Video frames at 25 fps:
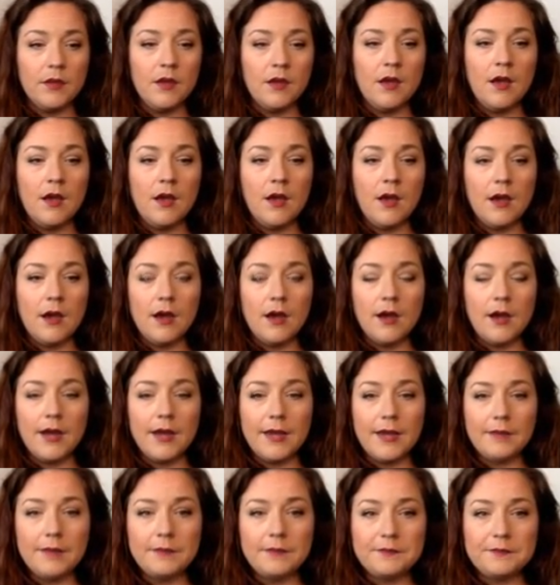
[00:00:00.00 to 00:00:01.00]
All right,
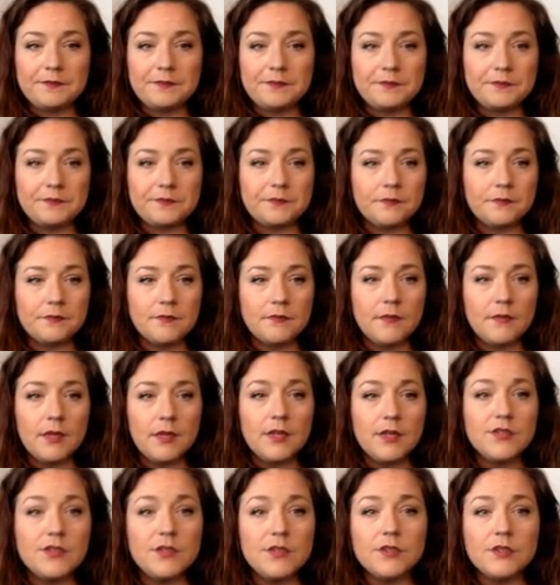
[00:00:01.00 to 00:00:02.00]

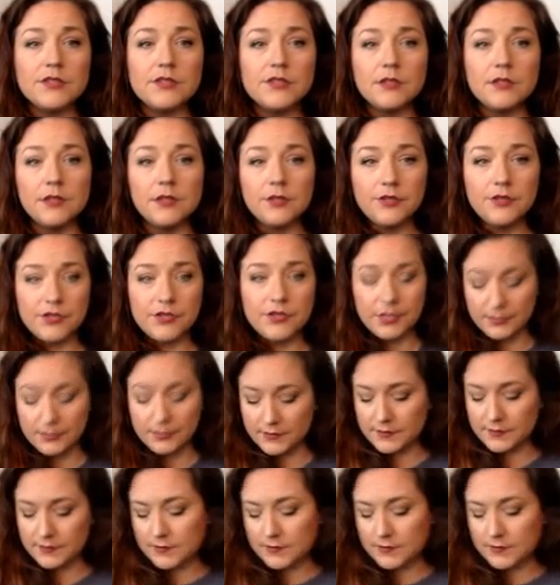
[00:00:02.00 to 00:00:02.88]
so solutions.